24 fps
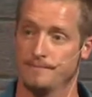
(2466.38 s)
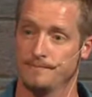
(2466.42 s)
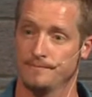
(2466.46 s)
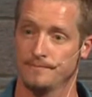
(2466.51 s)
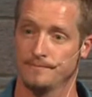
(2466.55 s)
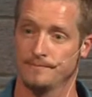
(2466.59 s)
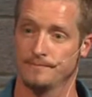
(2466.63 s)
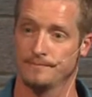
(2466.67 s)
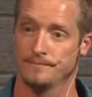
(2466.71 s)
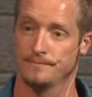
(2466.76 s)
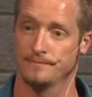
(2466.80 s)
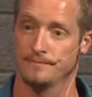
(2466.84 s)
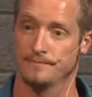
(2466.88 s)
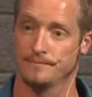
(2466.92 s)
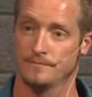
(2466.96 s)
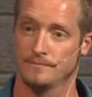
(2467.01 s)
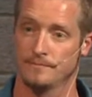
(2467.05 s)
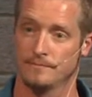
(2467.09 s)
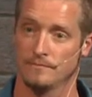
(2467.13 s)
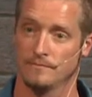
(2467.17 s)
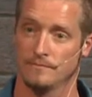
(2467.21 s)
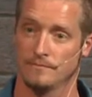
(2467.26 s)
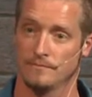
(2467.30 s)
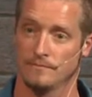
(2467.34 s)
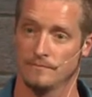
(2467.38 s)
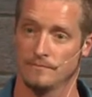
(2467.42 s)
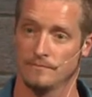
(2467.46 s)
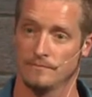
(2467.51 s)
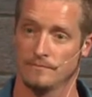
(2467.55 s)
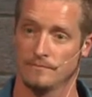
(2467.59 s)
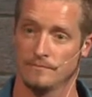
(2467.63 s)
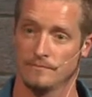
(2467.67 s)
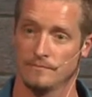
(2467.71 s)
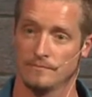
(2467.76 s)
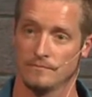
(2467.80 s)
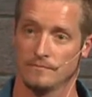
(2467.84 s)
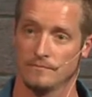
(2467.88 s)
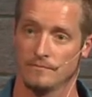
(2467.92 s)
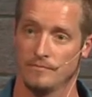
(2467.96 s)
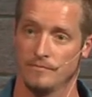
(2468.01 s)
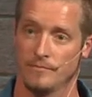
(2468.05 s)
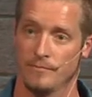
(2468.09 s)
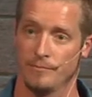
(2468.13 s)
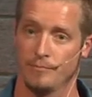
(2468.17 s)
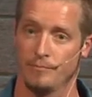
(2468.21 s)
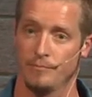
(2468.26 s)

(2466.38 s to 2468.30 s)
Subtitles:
[no speech]